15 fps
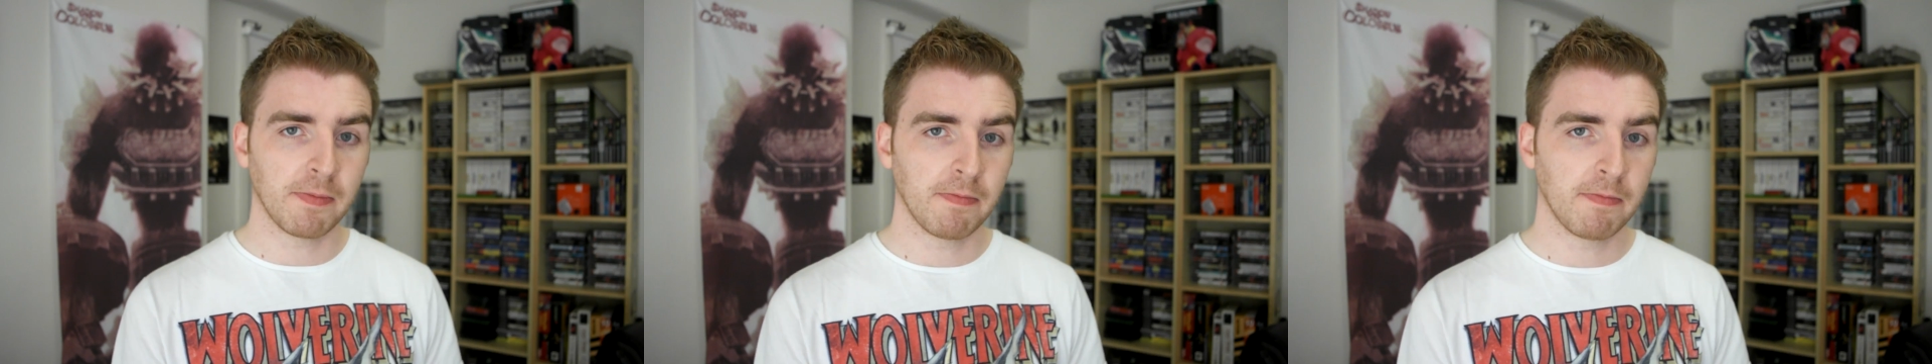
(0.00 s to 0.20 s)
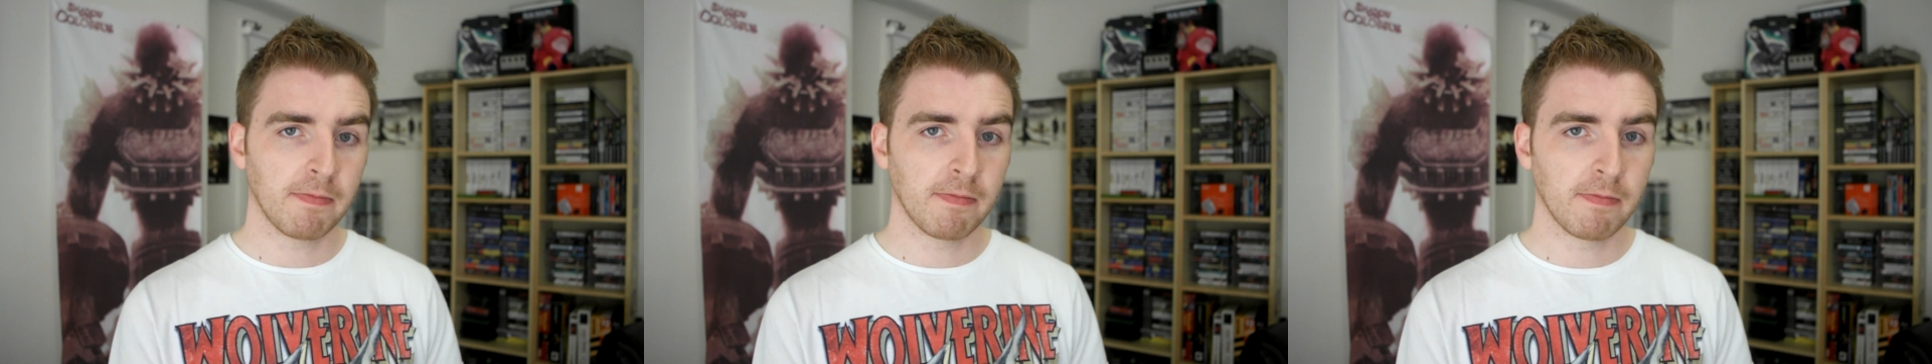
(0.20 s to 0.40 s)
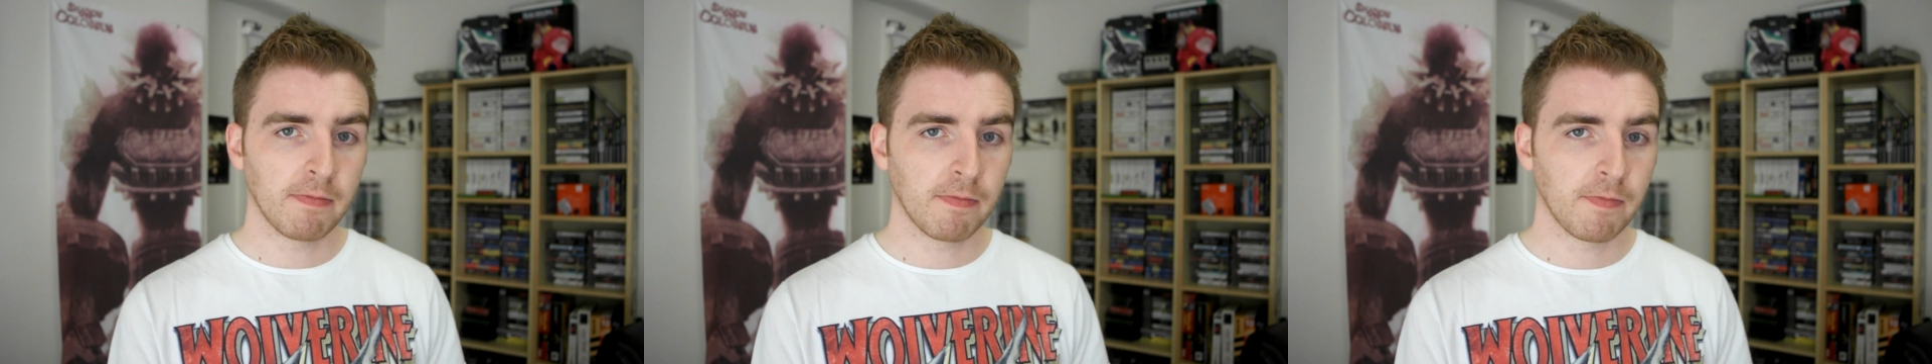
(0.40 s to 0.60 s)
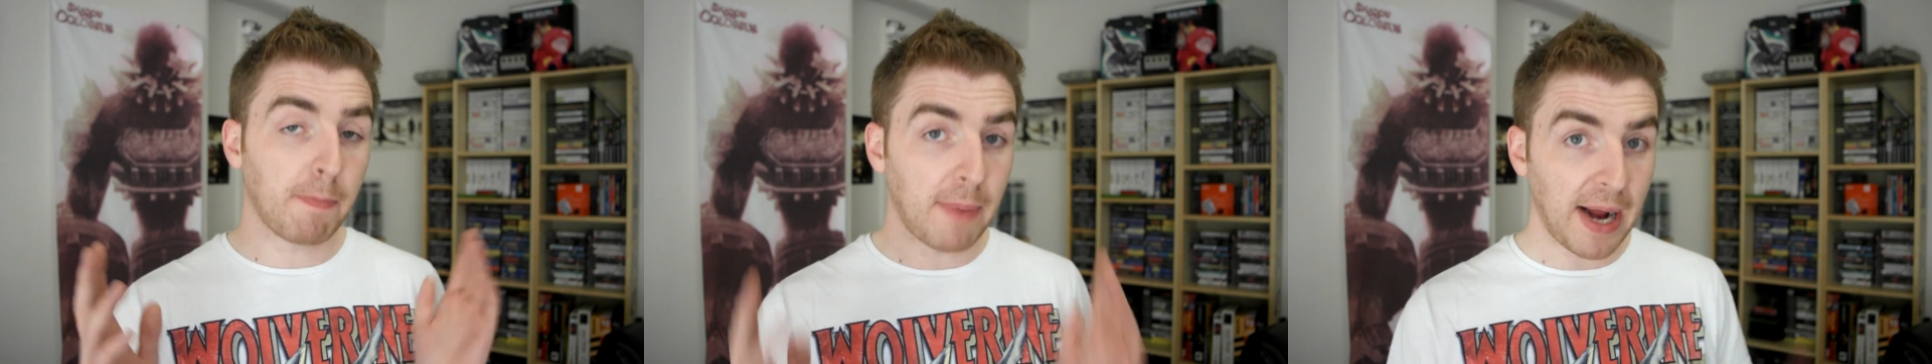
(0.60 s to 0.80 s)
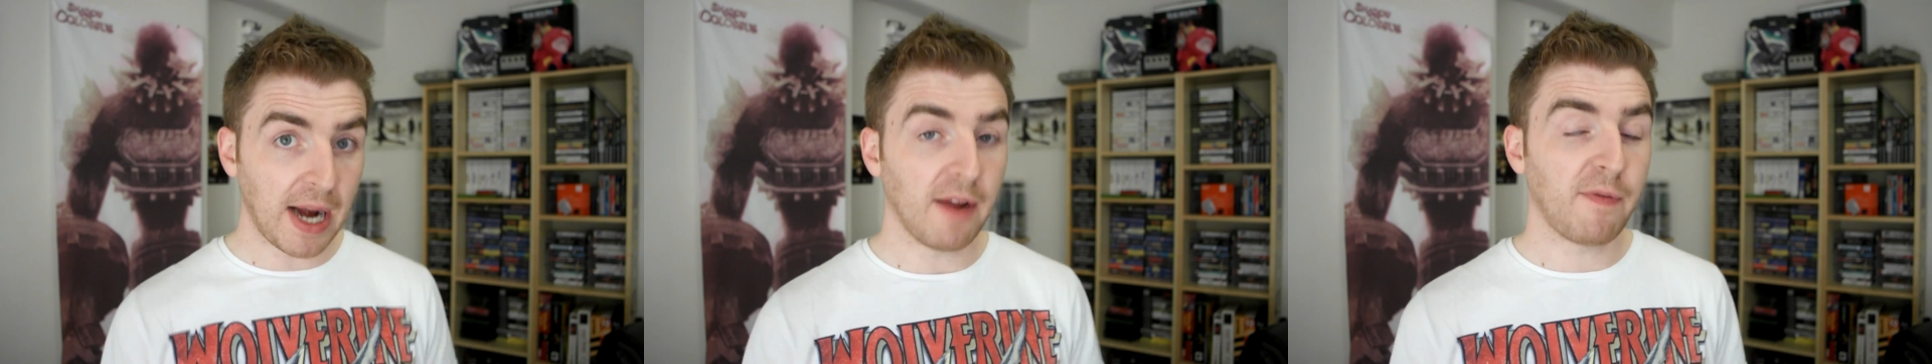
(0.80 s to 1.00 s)
So those are the
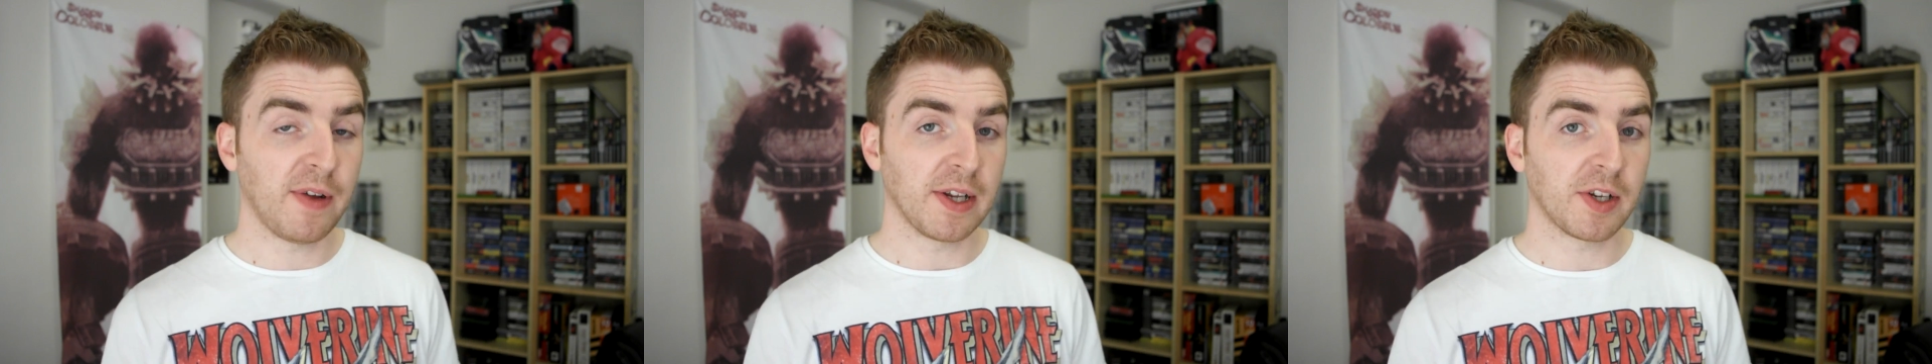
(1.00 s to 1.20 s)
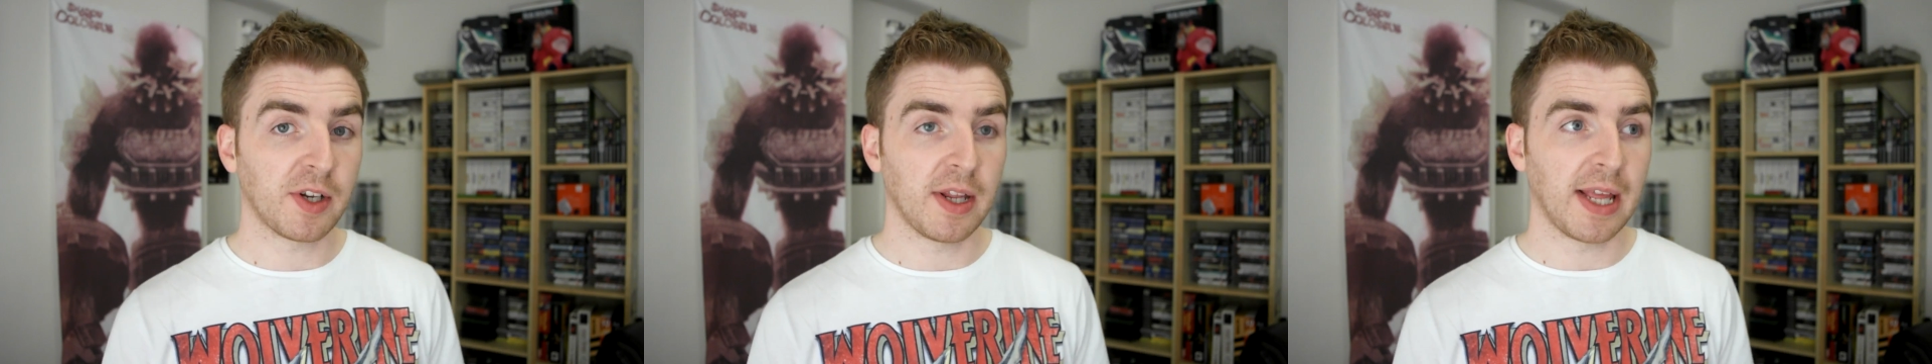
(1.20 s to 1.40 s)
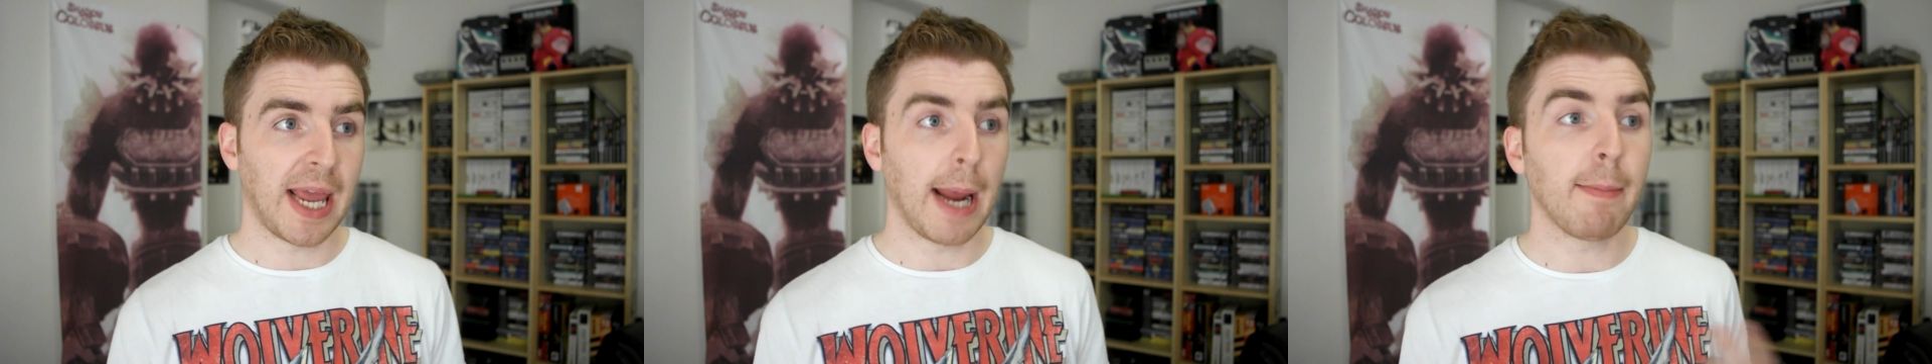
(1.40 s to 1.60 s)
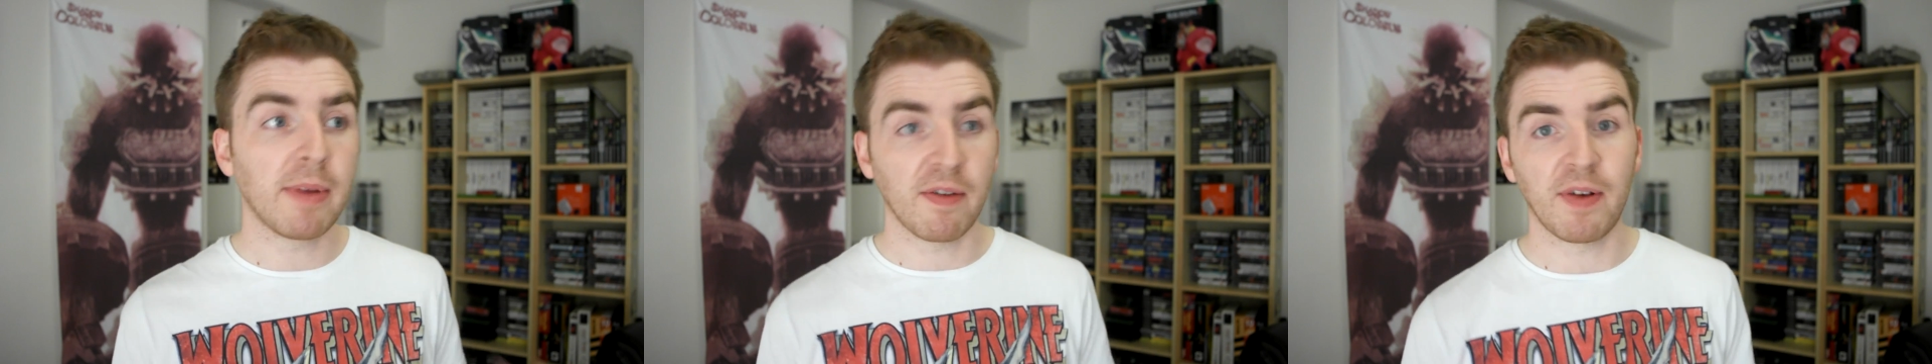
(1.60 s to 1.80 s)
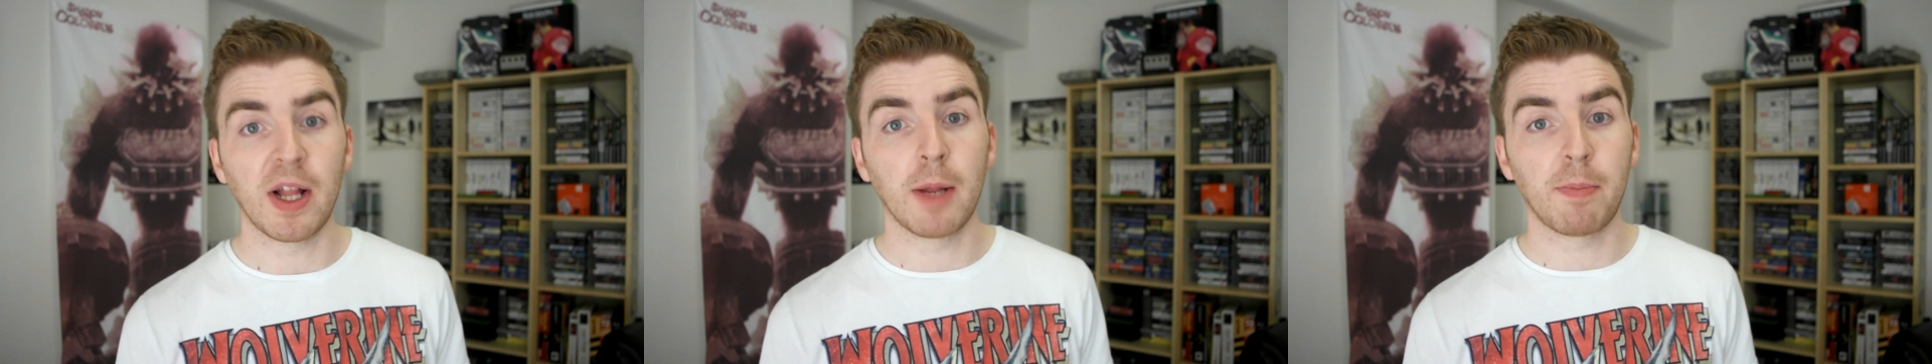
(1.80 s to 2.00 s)
benefits to the game
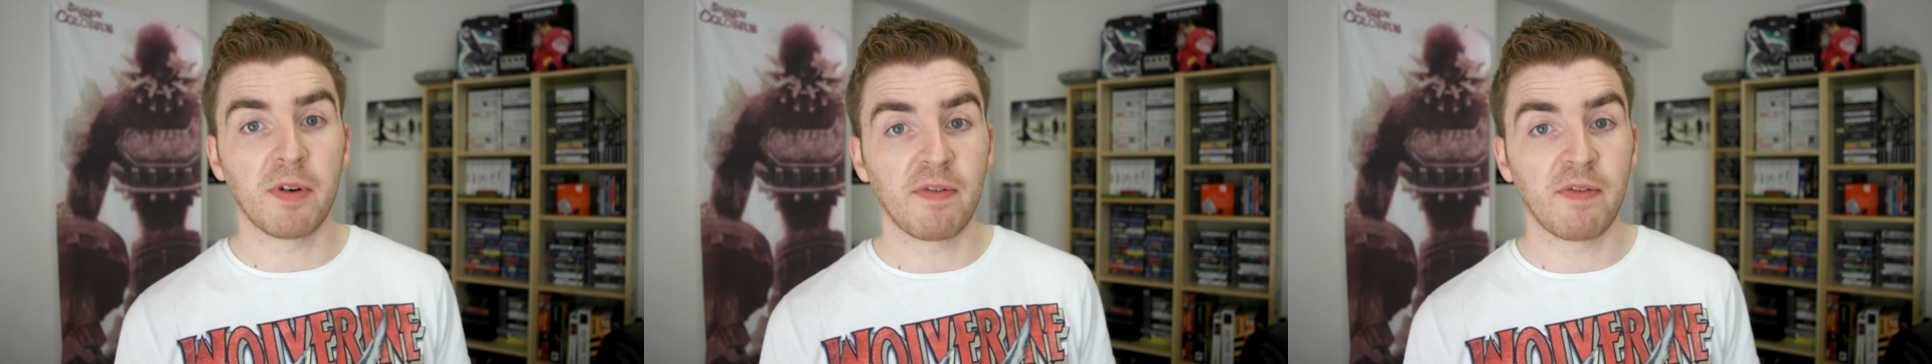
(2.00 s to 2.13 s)
developer